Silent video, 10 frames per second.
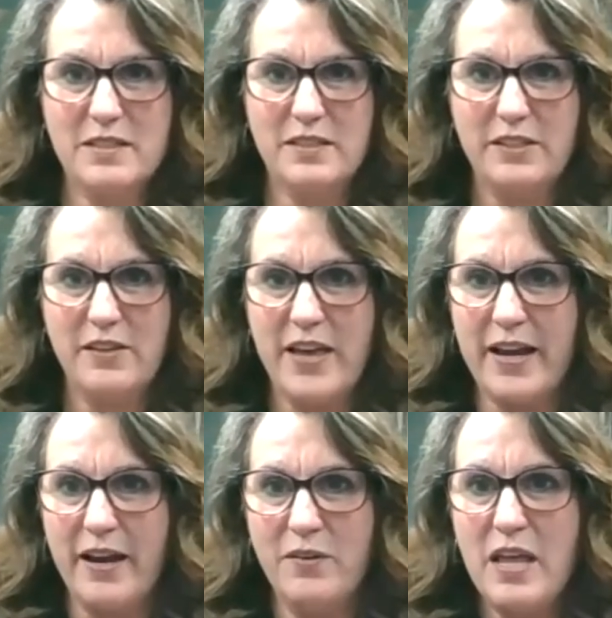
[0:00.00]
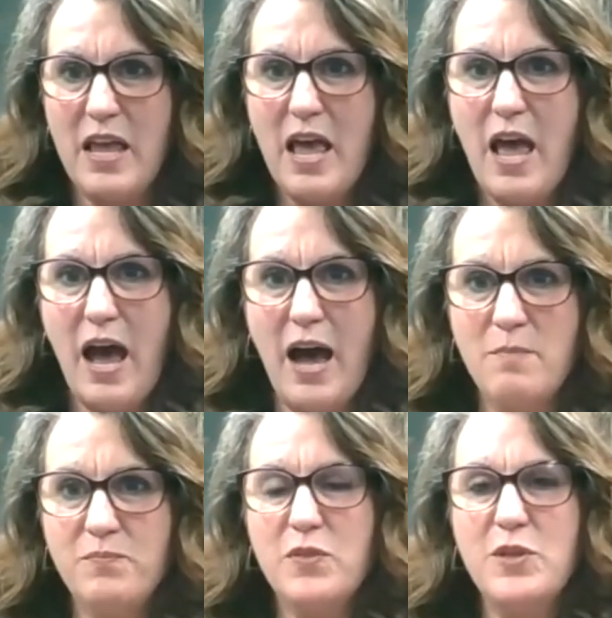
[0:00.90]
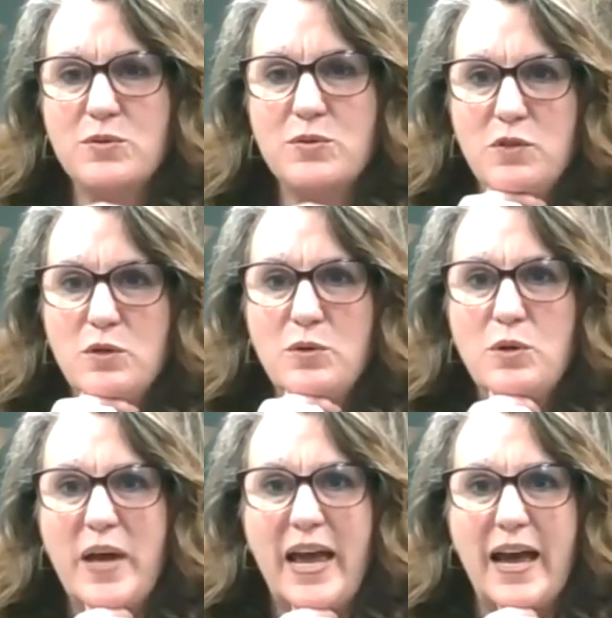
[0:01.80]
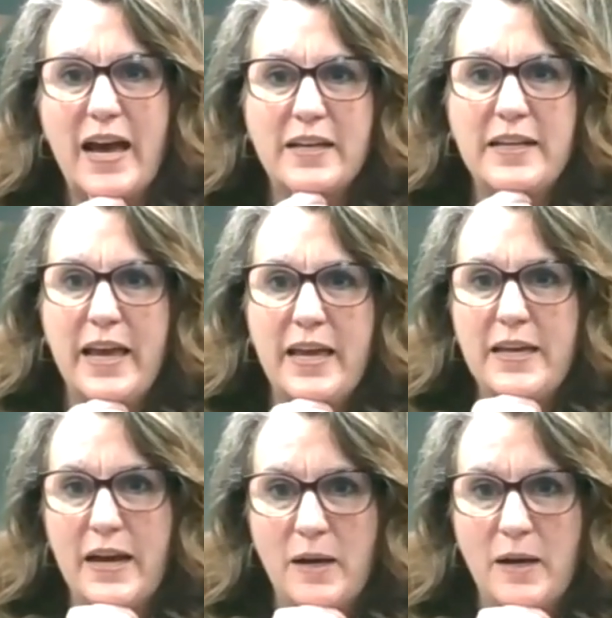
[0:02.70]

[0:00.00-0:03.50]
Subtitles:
clear that out. Those of you who had a